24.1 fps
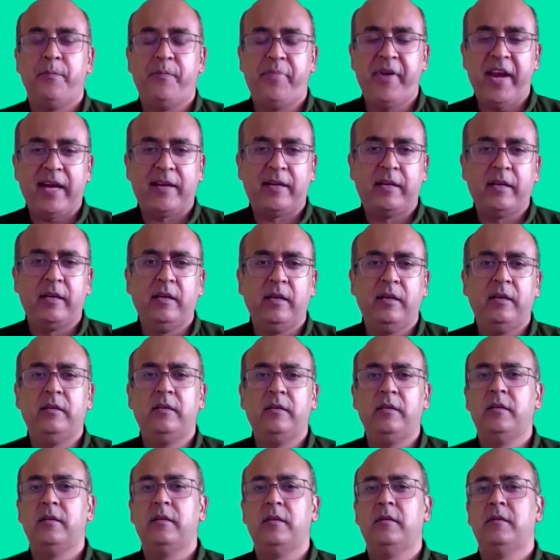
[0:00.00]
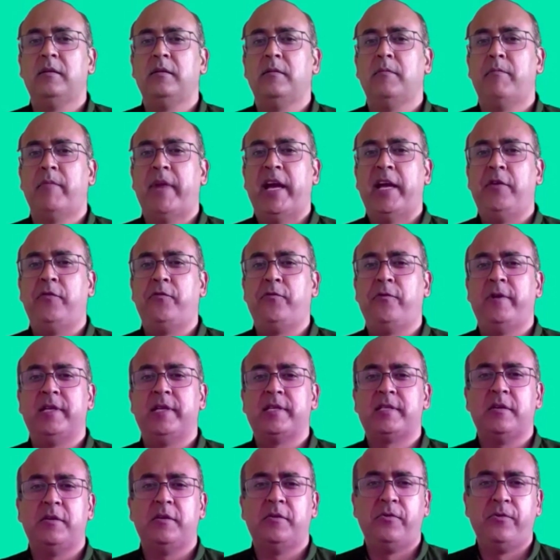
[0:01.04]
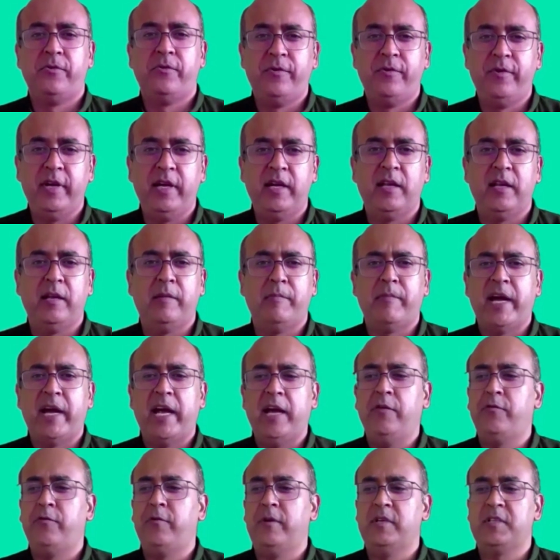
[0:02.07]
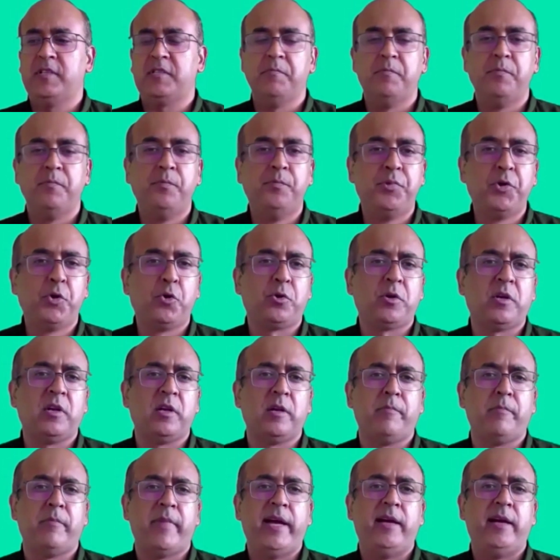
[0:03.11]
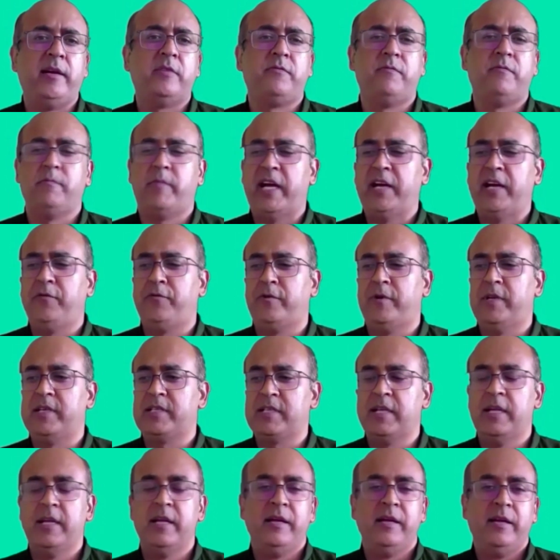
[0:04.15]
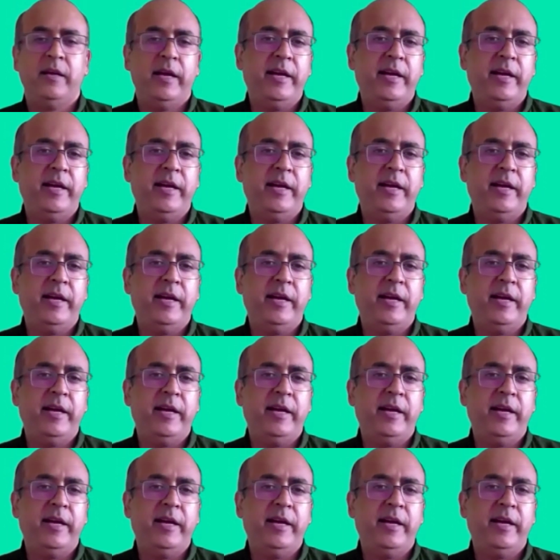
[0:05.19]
practical mindfulness, real mindfulness, brutal mindfulness,